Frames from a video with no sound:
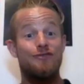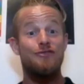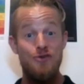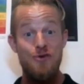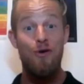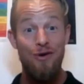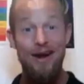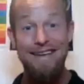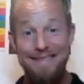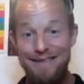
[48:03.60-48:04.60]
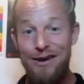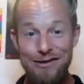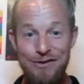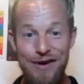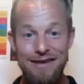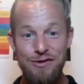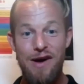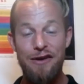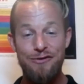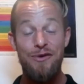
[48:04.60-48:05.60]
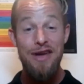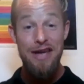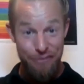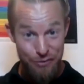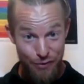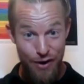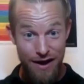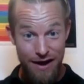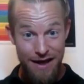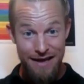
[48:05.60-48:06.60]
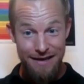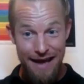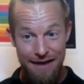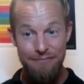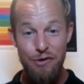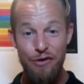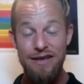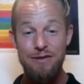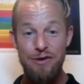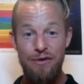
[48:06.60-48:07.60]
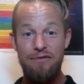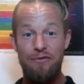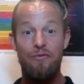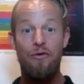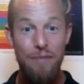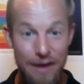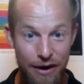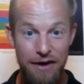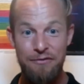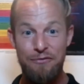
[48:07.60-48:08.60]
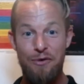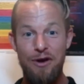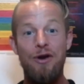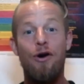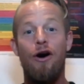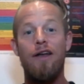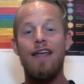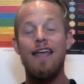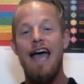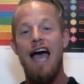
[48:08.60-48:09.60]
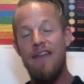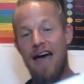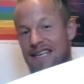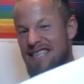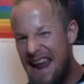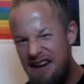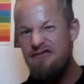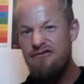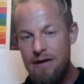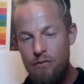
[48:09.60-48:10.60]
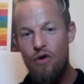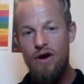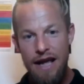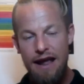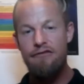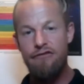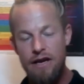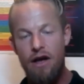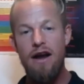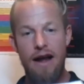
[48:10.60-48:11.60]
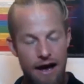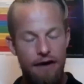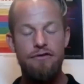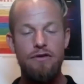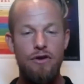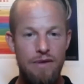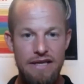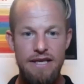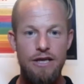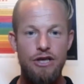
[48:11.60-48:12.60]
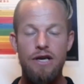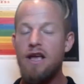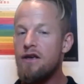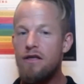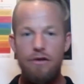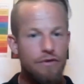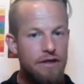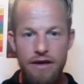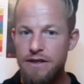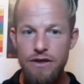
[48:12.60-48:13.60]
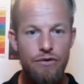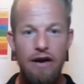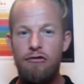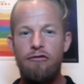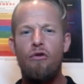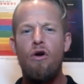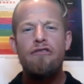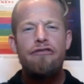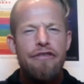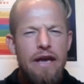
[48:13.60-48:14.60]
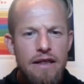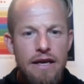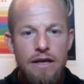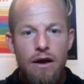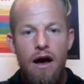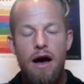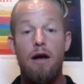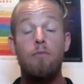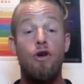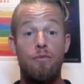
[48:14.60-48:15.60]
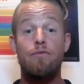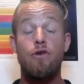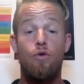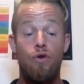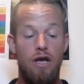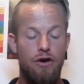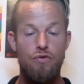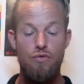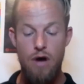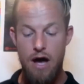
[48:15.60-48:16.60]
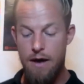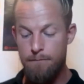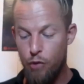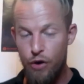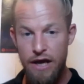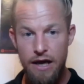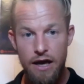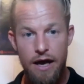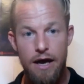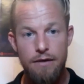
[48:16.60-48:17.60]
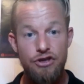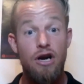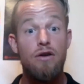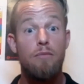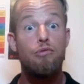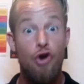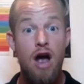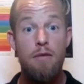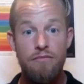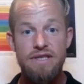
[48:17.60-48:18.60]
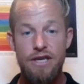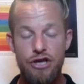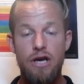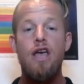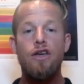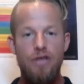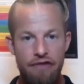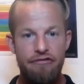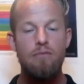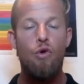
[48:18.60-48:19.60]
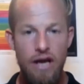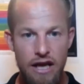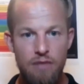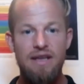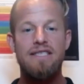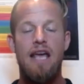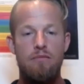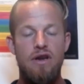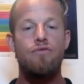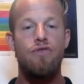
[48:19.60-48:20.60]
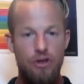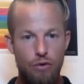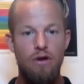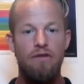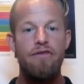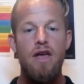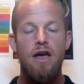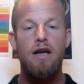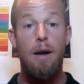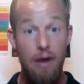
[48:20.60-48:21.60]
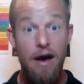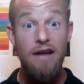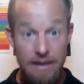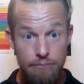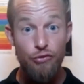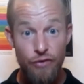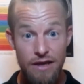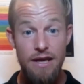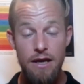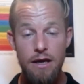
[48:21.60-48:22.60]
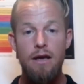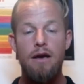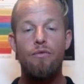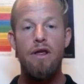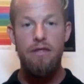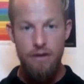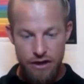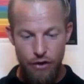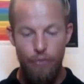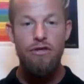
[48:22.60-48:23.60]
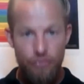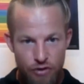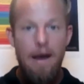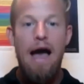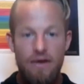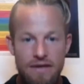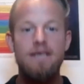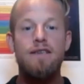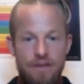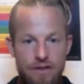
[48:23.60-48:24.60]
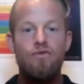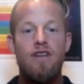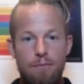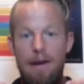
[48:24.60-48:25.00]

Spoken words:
You're not exercising your gratitude muscle. If you want to have more things to be grateful for, be grateful for what you got. And that is every morning, every night after your meditation, 3 things you're grateful for. Feel it in your heart. I'm going to be recording a new morning chakra prime session. So every morning it'll be a 10-minute ritual of Kapalabhati breathing with going through the power centers to really